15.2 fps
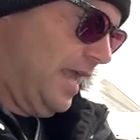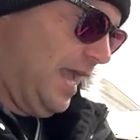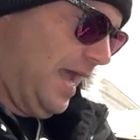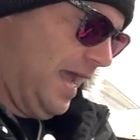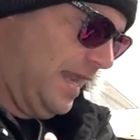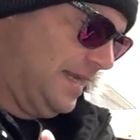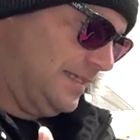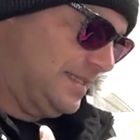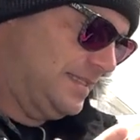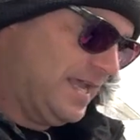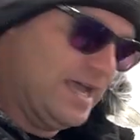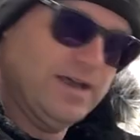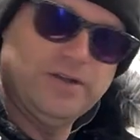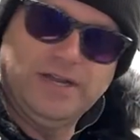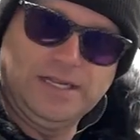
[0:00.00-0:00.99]
and it's
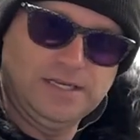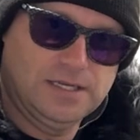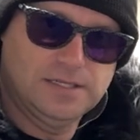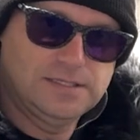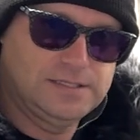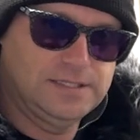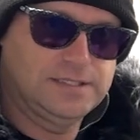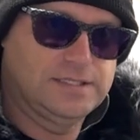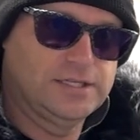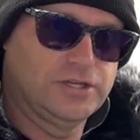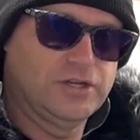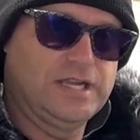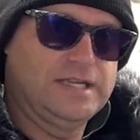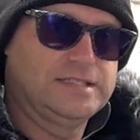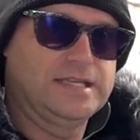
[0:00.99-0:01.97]
down at 6
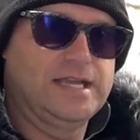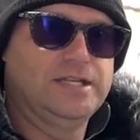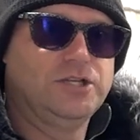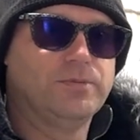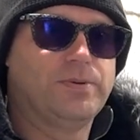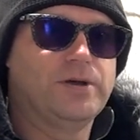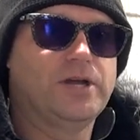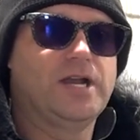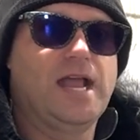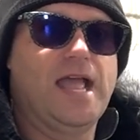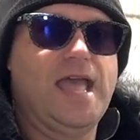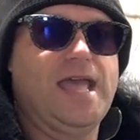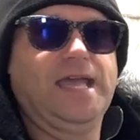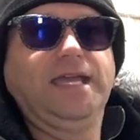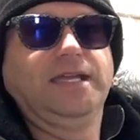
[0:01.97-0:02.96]
degrees, and you put
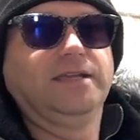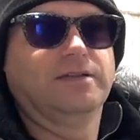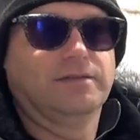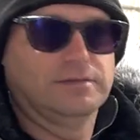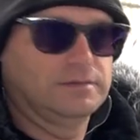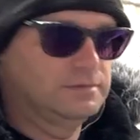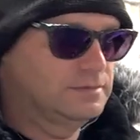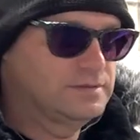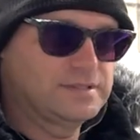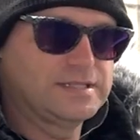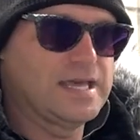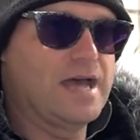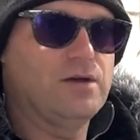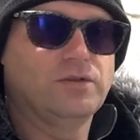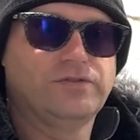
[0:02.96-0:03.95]
a
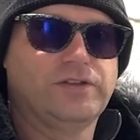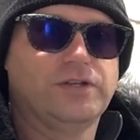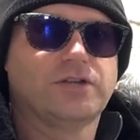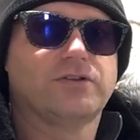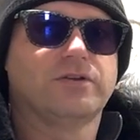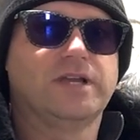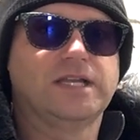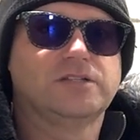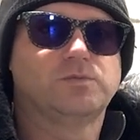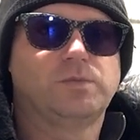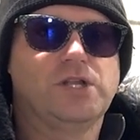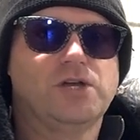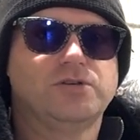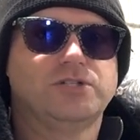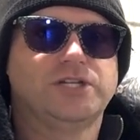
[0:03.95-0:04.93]
1,000-degree
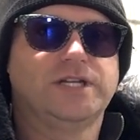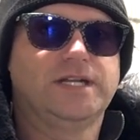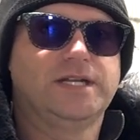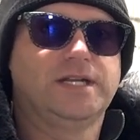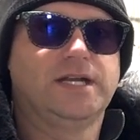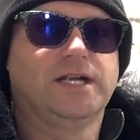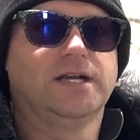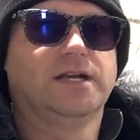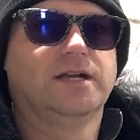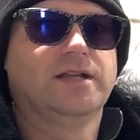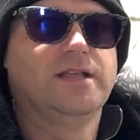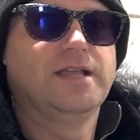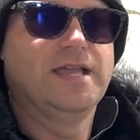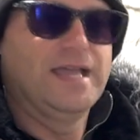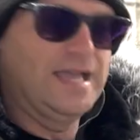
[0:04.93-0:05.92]
explosion in there,
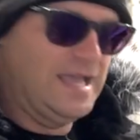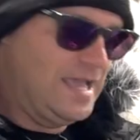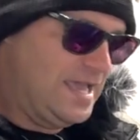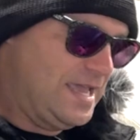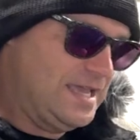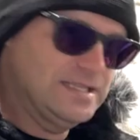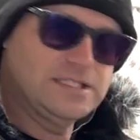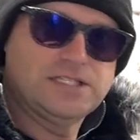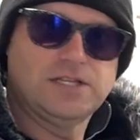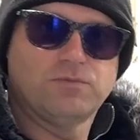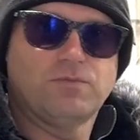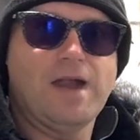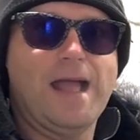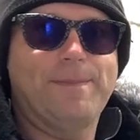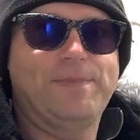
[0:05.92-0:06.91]

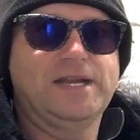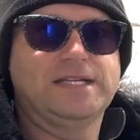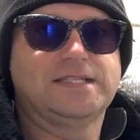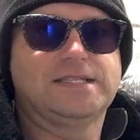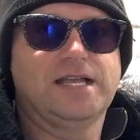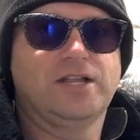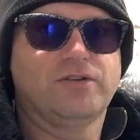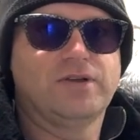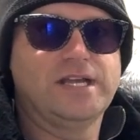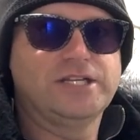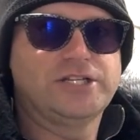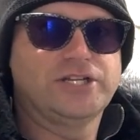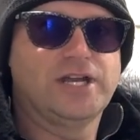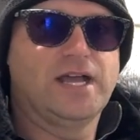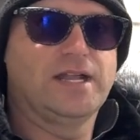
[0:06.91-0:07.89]
instant rapid
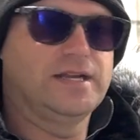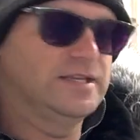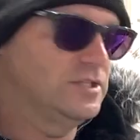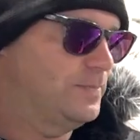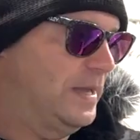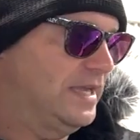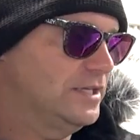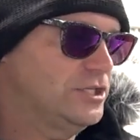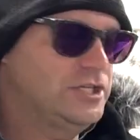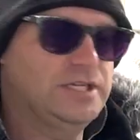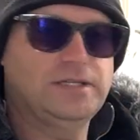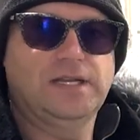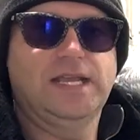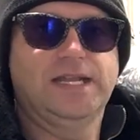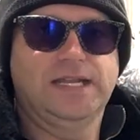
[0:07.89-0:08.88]
acceleration on
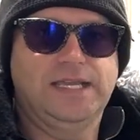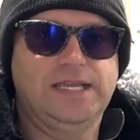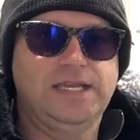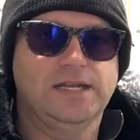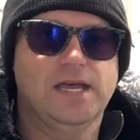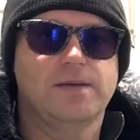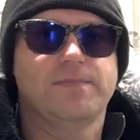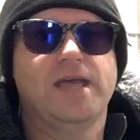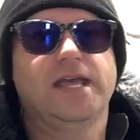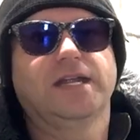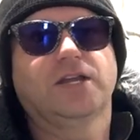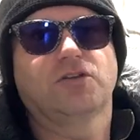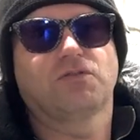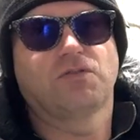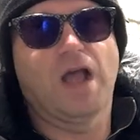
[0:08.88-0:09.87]
expansion and heat up, and
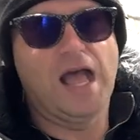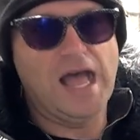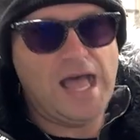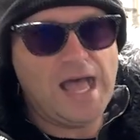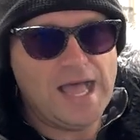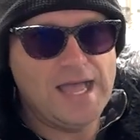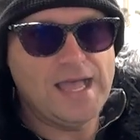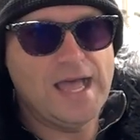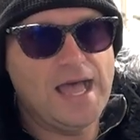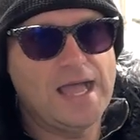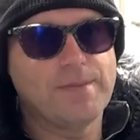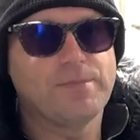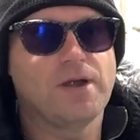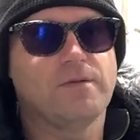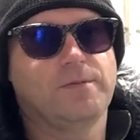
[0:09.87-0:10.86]
a high
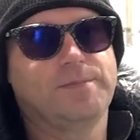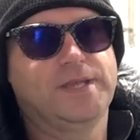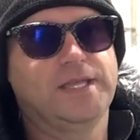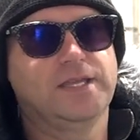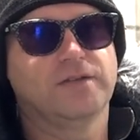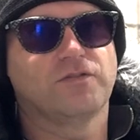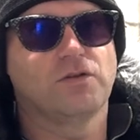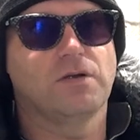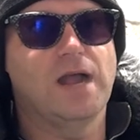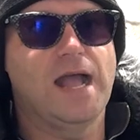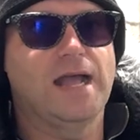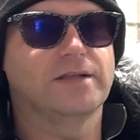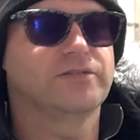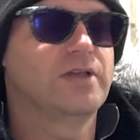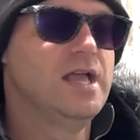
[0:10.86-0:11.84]
probability of
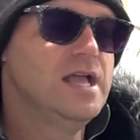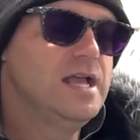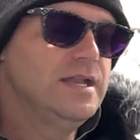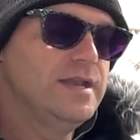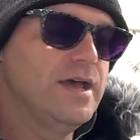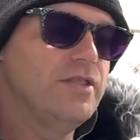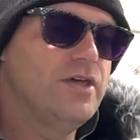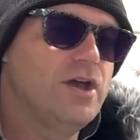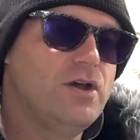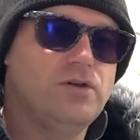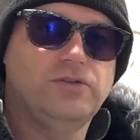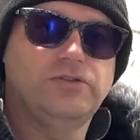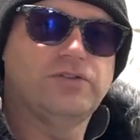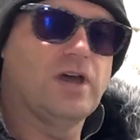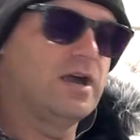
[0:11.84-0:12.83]
cracks. Now
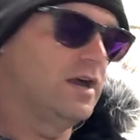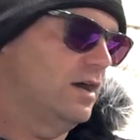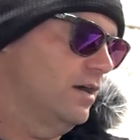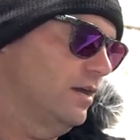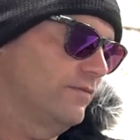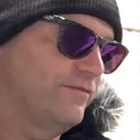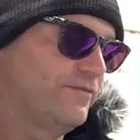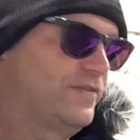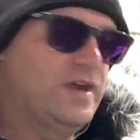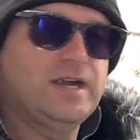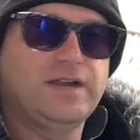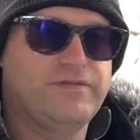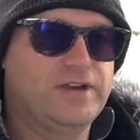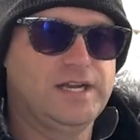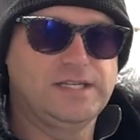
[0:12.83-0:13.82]
those are
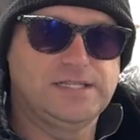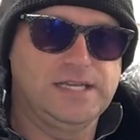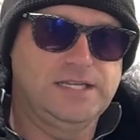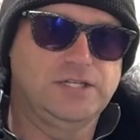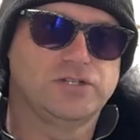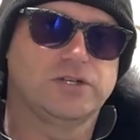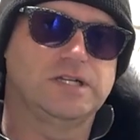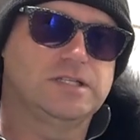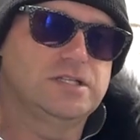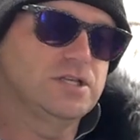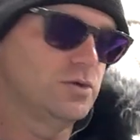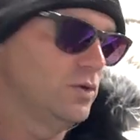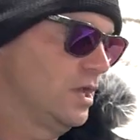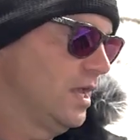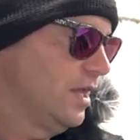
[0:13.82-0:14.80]
very dangerous.
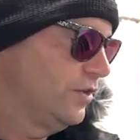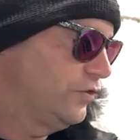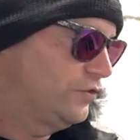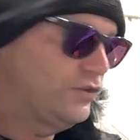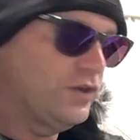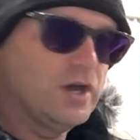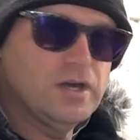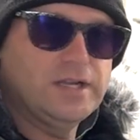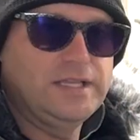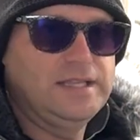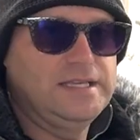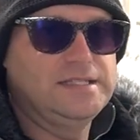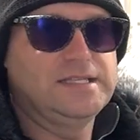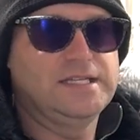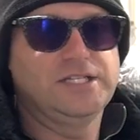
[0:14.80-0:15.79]
So starting
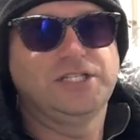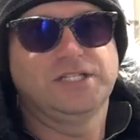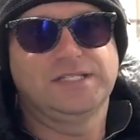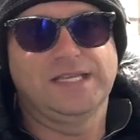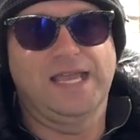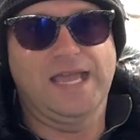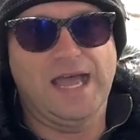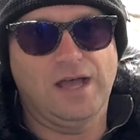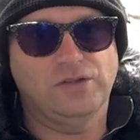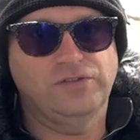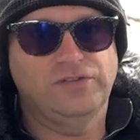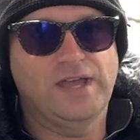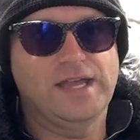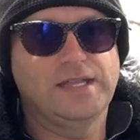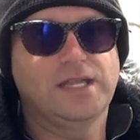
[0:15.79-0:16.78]
these engines
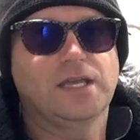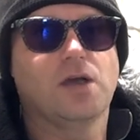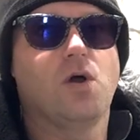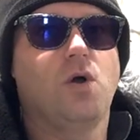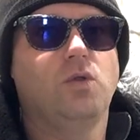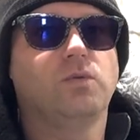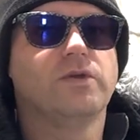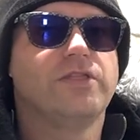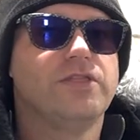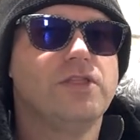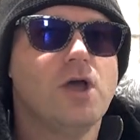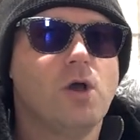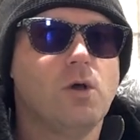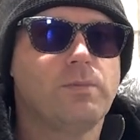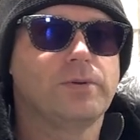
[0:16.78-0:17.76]
outside in the cold with
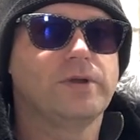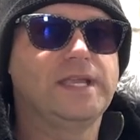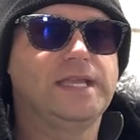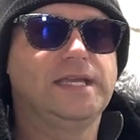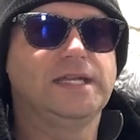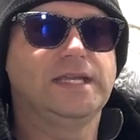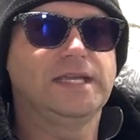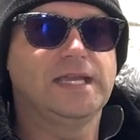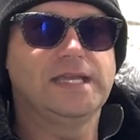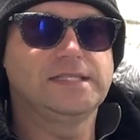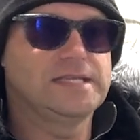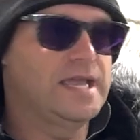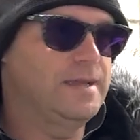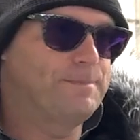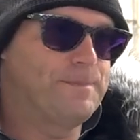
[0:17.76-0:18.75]
no preheating
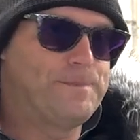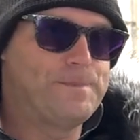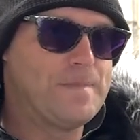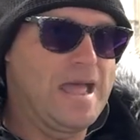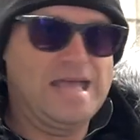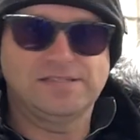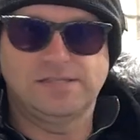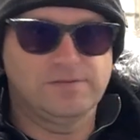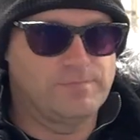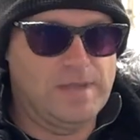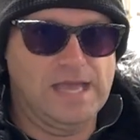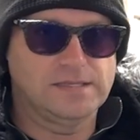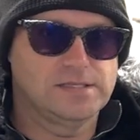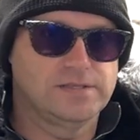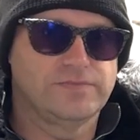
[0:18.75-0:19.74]
is a massive
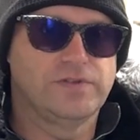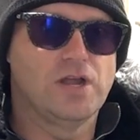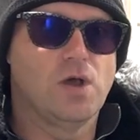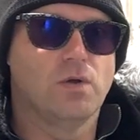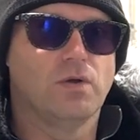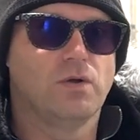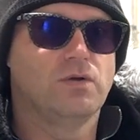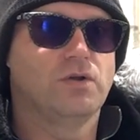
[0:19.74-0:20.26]
no.